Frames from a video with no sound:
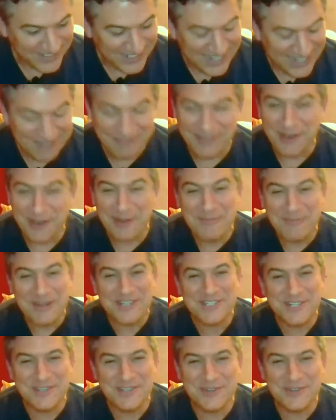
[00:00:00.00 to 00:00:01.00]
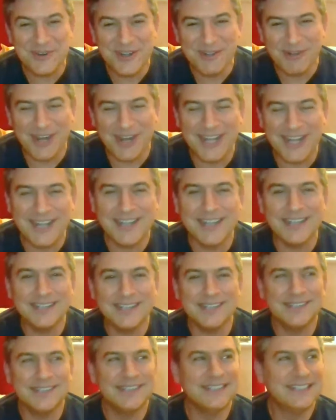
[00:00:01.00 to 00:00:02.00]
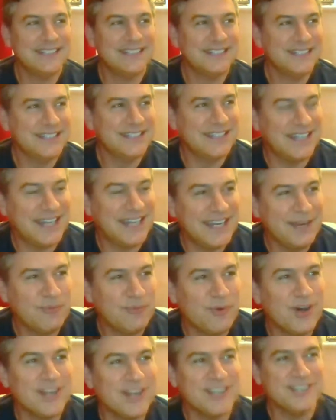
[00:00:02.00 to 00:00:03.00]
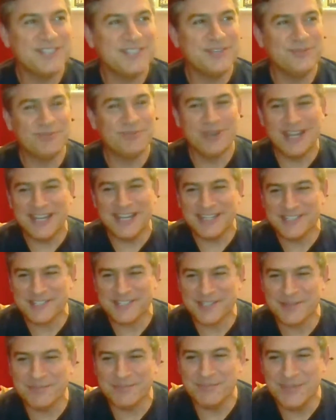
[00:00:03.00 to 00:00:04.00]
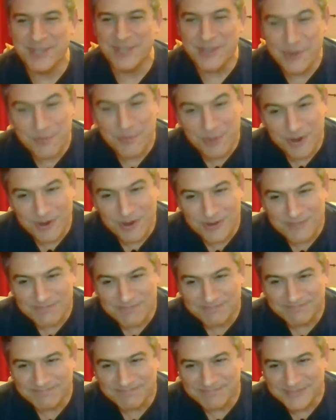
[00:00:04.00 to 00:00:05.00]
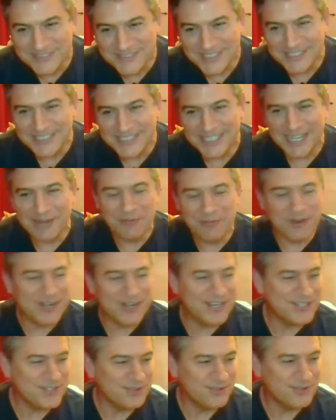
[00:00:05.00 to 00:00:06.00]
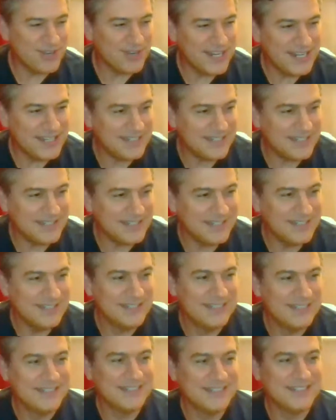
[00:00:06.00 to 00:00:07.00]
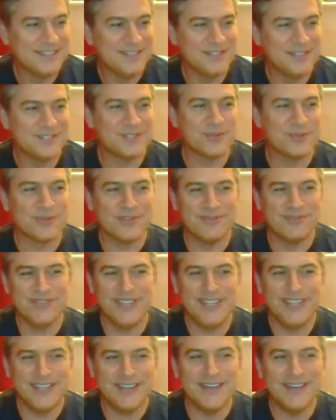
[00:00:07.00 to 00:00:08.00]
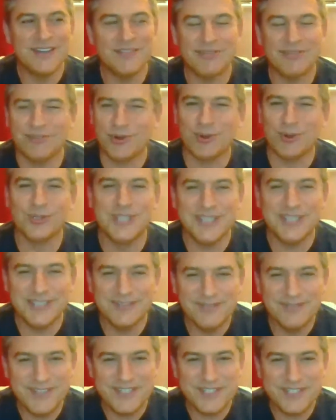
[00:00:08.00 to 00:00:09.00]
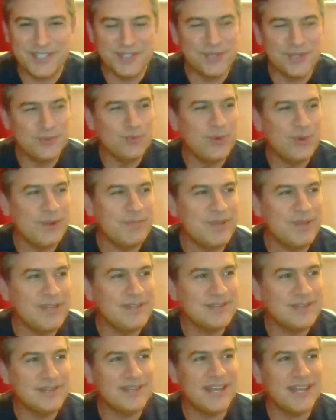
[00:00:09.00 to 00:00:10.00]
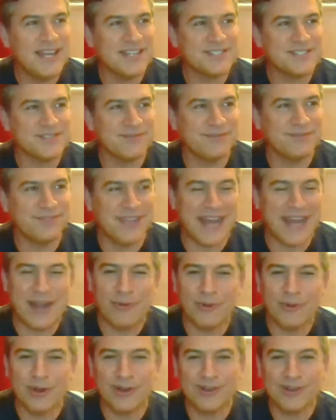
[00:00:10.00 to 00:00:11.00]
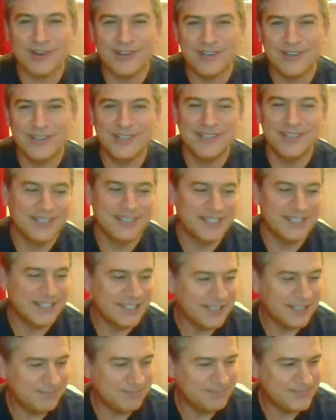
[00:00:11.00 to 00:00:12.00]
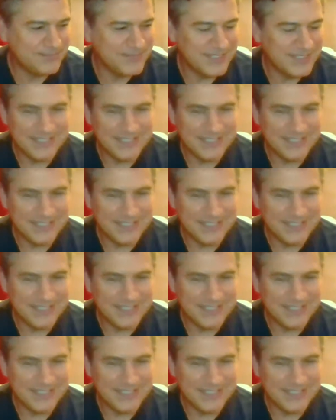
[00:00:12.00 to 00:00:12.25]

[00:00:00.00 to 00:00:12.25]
very much enjoyed writing it. I wanted to write some humor. I wanted to write sort of the unfolding of these two women as a flower, and